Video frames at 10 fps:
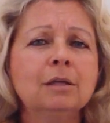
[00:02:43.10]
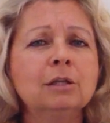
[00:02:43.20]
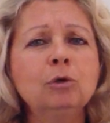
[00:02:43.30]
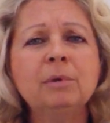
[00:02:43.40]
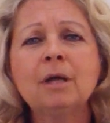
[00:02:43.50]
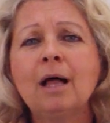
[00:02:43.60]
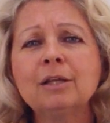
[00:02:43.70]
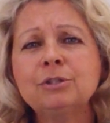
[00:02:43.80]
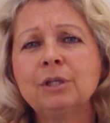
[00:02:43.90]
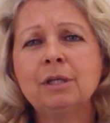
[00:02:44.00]

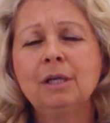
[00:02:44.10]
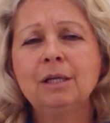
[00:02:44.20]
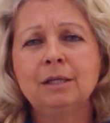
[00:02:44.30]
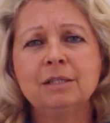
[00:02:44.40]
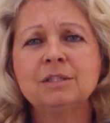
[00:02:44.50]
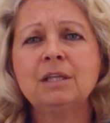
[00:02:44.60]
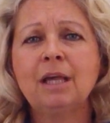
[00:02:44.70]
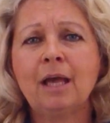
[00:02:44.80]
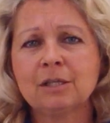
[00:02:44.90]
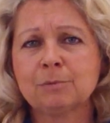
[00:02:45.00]
Luminology is
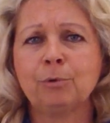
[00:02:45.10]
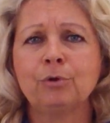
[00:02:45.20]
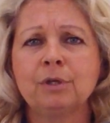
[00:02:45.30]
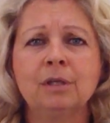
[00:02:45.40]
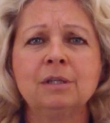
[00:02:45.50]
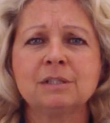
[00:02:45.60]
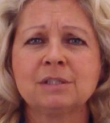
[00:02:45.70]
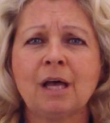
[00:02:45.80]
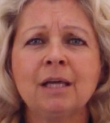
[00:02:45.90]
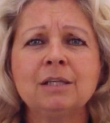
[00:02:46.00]
the expert in the
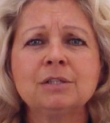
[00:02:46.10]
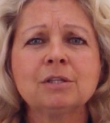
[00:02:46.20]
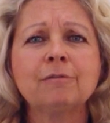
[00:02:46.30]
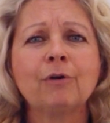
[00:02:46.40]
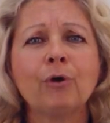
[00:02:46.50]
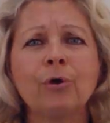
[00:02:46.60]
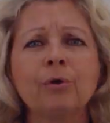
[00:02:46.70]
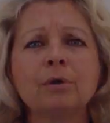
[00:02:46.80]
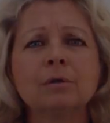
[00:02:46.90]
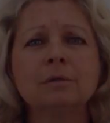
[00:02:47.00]
science of her.